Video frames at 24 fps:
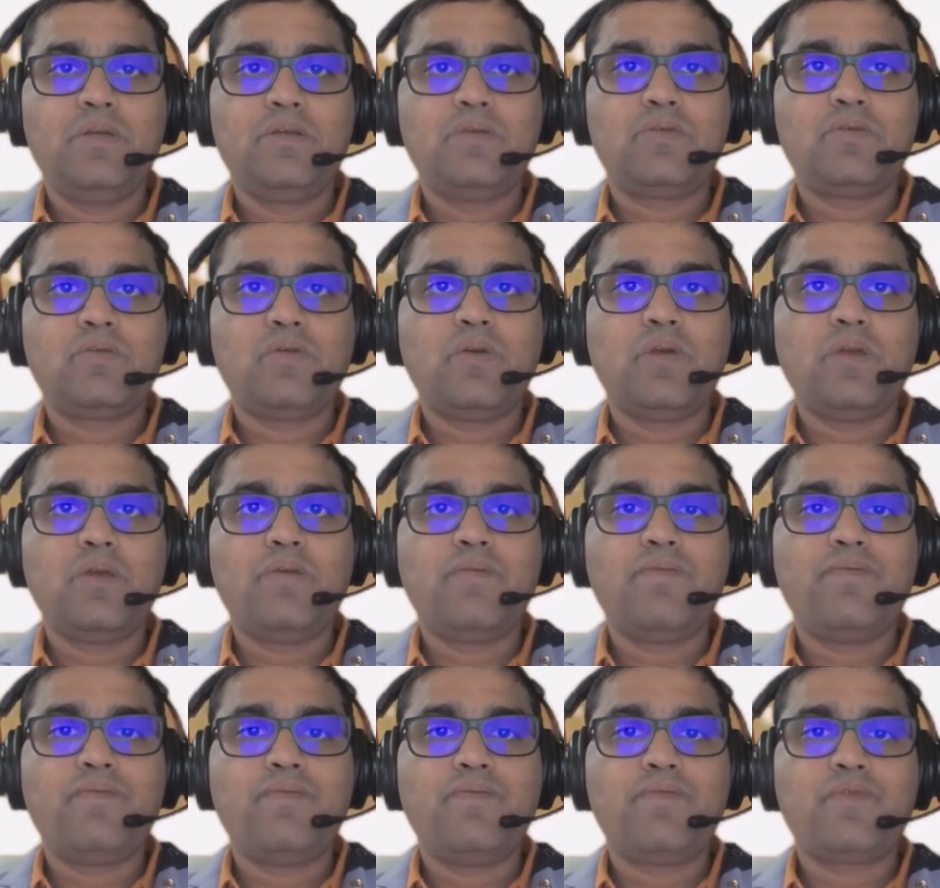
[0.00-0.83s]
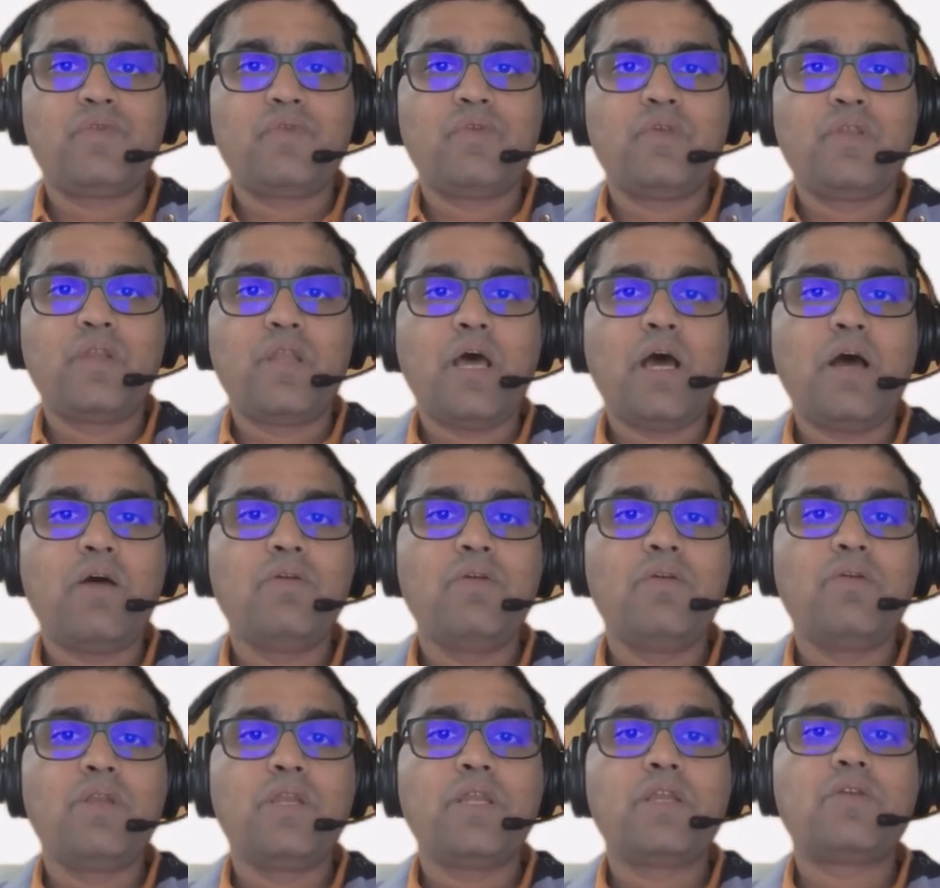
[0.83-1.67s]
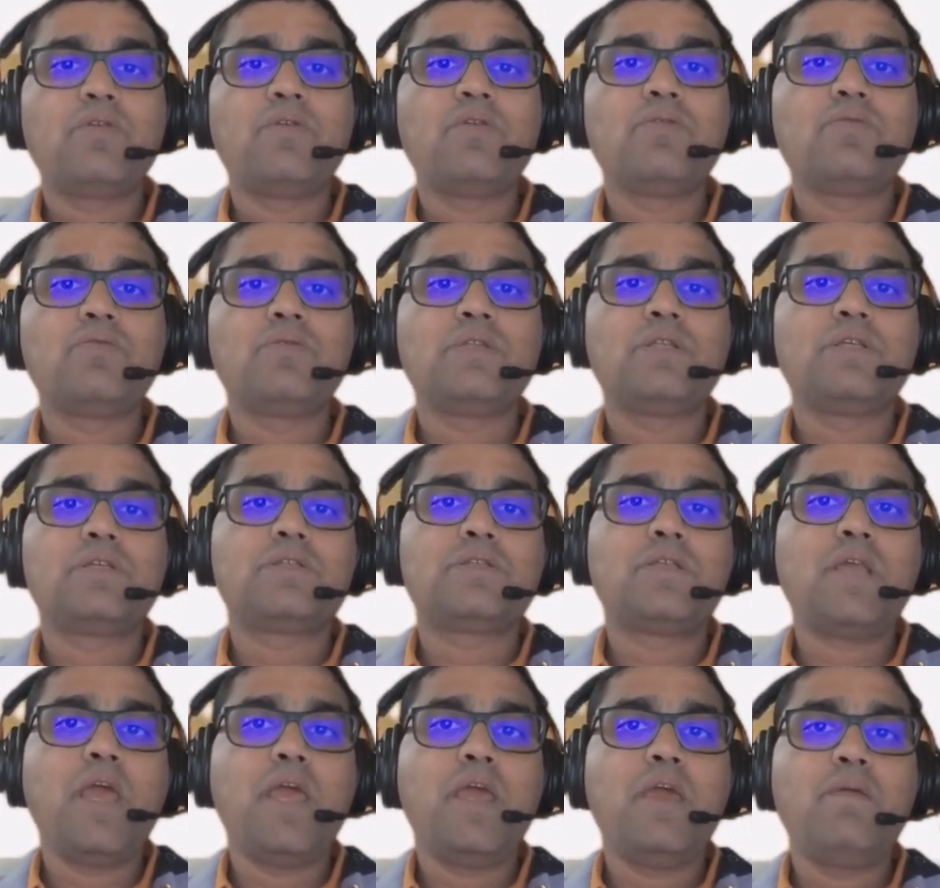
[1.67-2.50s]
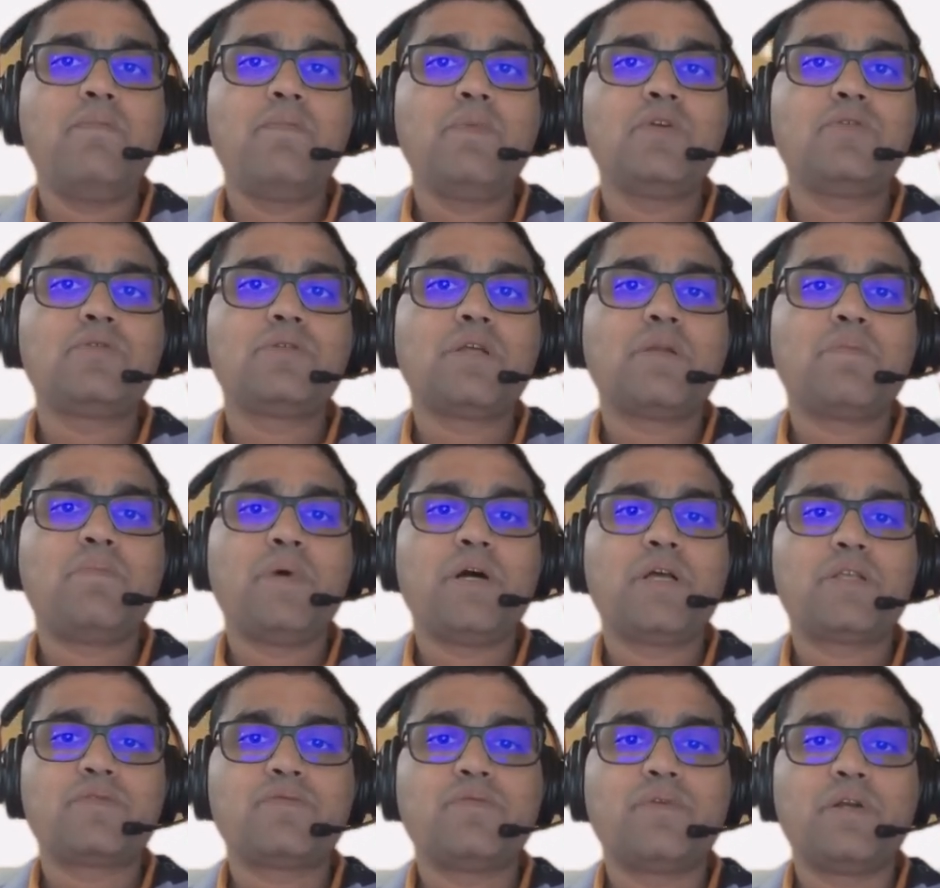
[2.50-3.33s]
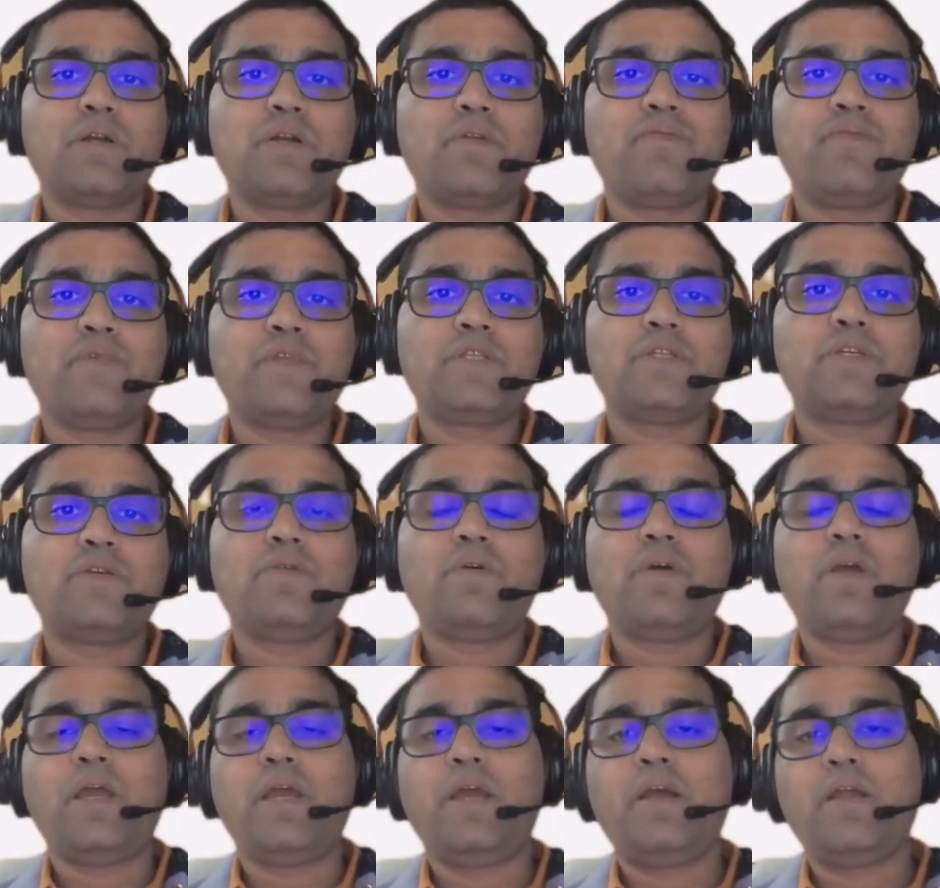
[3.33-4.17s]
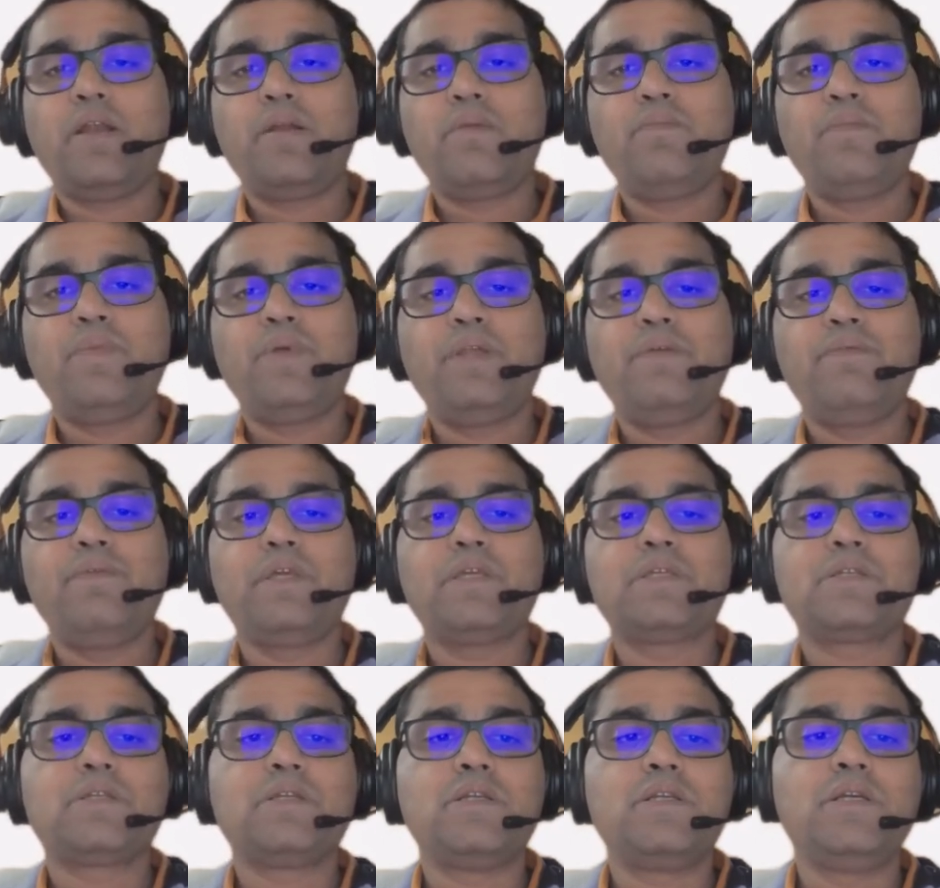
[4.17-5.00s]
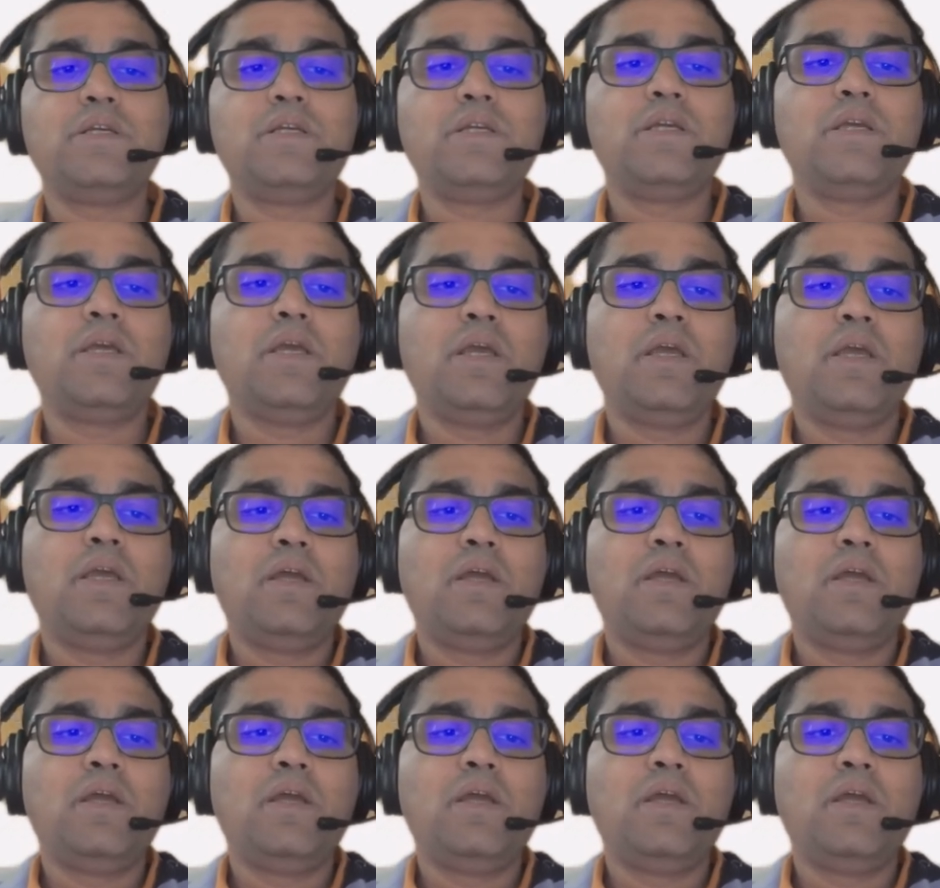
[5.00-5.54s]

So now you need to use the same user password which you had previously